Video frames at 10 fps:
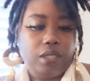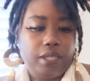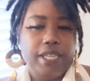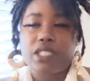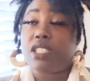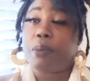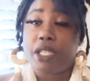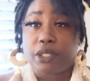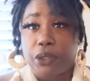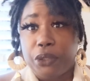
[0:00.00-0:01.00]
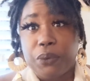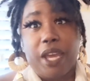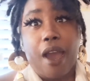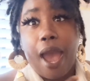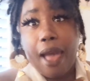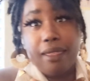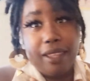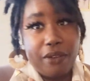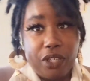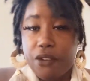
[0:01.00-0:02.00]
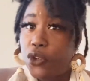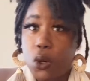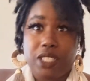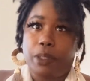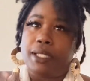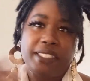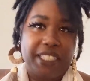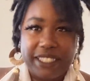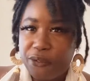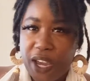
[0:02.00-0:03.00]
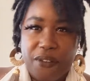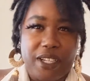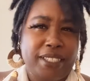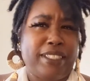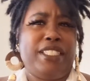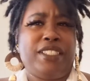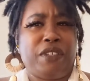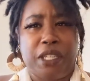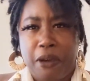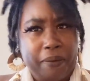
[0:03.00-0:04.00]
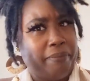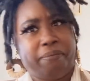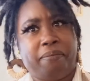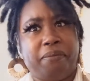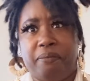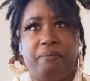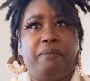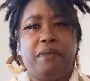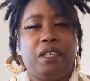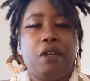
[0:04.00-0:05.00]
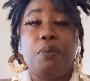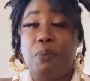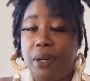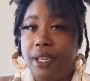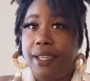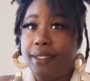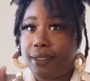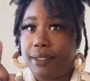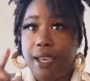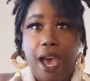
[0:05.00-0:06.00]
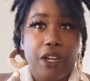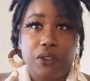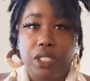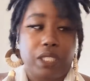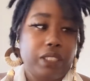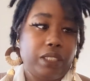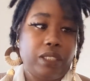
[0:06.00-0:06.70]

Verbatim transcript: it just depends on you now i love it of course because it's a favorite it's in this video but i don't think it's